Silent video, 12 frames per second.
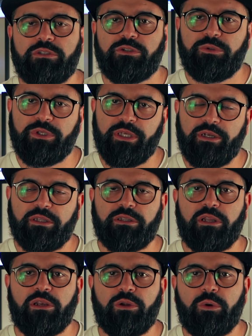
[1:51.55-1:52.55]
so you
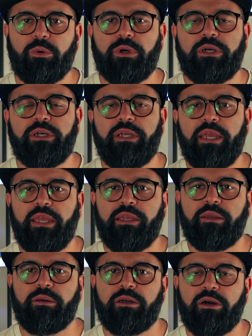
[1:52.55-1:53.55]
cannot lower
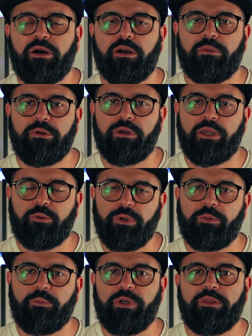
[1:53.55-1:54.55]
a car
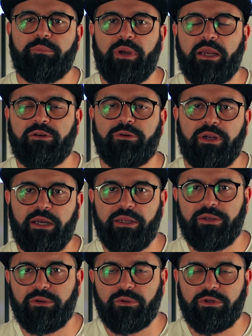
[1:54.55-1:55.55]
equipped with
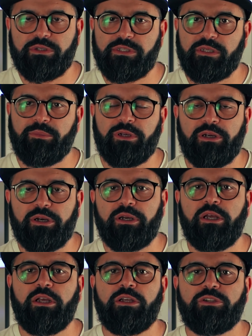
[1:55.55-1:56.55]
Magneride or
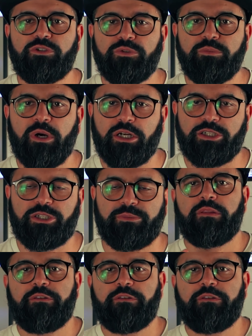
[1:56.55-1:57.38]
similar too much.